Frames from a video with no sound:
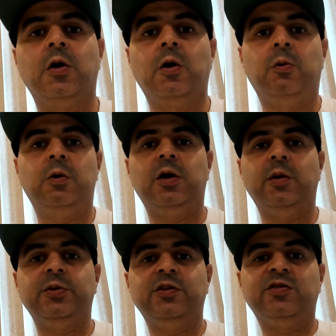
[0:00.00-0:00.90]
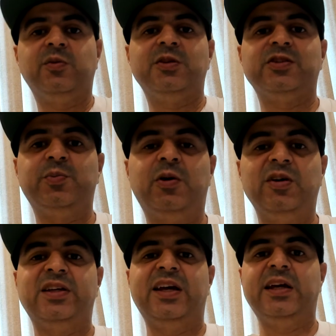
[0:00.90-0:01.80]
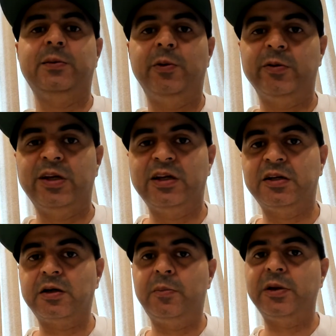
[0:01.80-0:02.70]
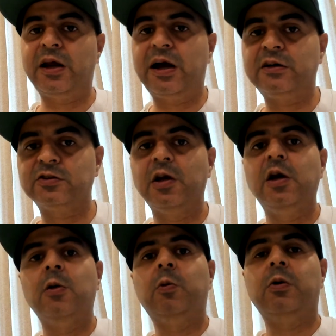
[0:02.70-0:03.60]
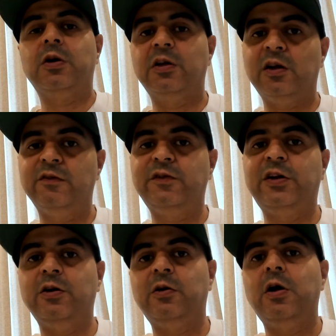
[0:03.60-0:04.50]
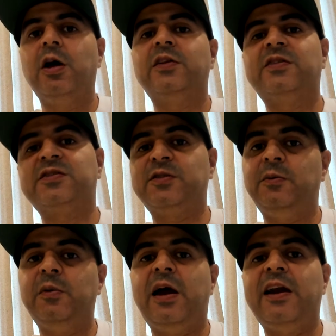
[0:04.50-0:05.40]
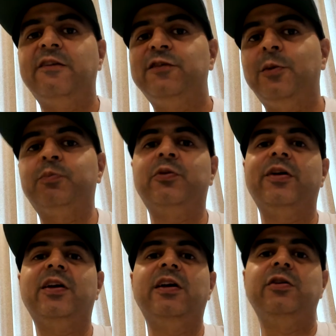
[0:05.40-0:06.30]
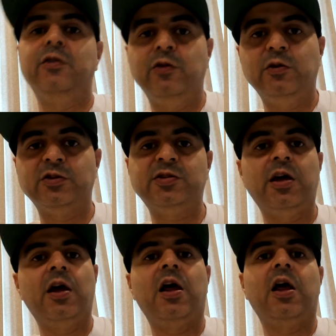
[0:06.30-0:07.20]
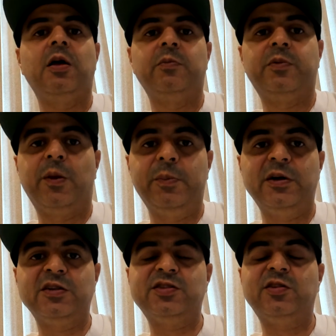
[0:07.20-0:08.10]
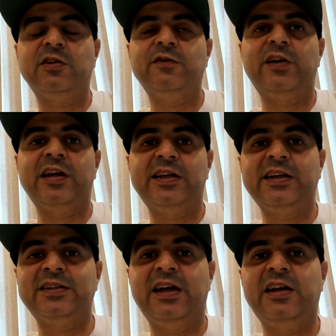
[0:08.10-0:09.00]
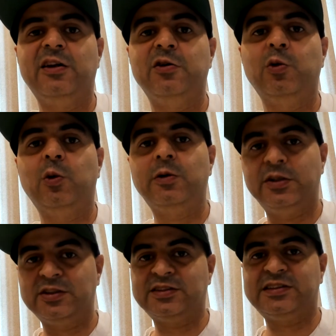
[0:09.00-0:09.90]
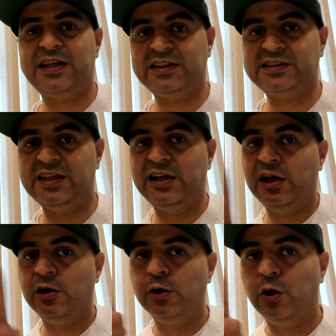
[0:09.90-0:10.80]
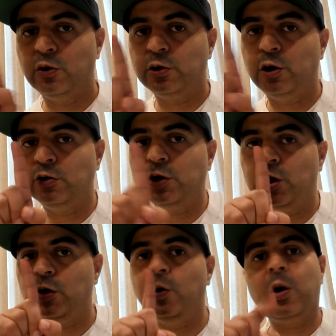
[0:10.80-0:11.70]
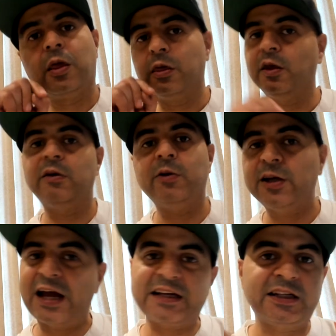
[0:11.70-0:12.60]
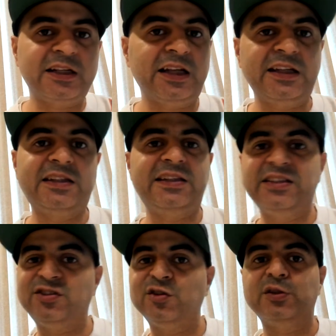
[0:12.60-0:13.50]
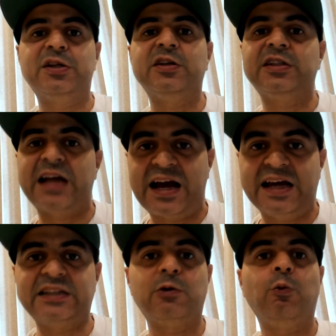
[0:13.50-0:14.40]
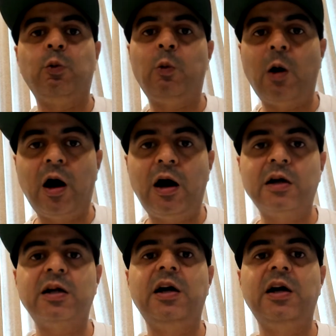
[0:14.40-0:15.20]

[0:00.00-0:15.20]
What up, YouTube? It's your boy, Quibity Internet, up in the house with another video. Some NFL breaking news. The Minnesota Vikings and the New Orleans Saints said, no, no, no. They were not going to let these two good guys walk.